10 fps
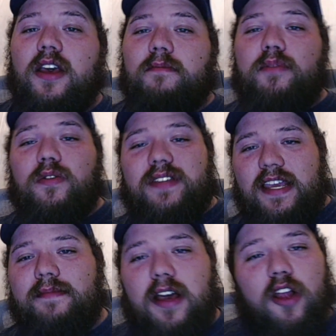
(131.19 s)
boost
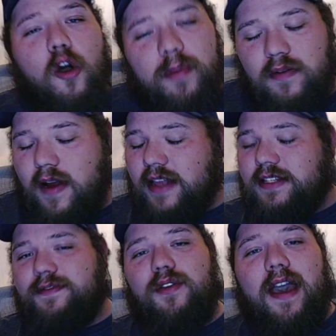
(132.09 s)
email open rates
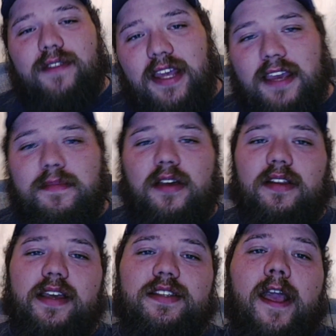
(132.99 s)
if you have an email
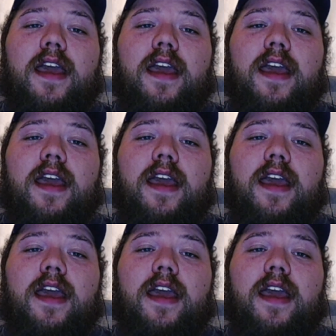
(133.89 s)
list.